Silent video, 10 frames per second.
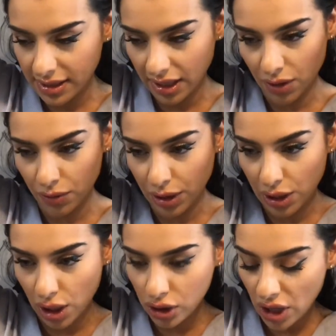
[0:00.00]
It's like a really
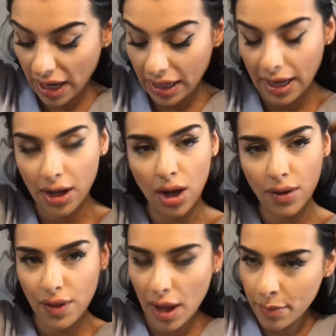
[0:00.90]
long track, and I
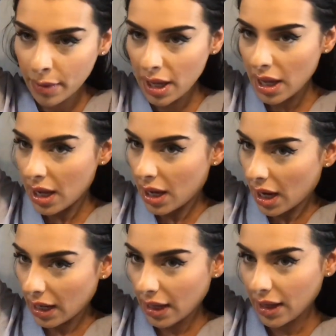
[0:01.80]
cut them,
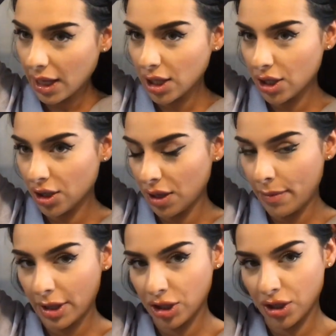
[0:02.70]
and I like literally
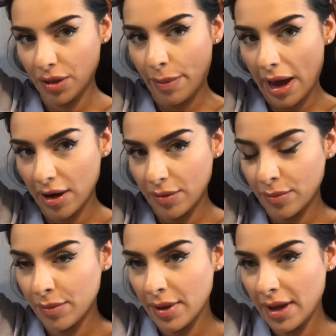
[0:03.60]
measure the bottom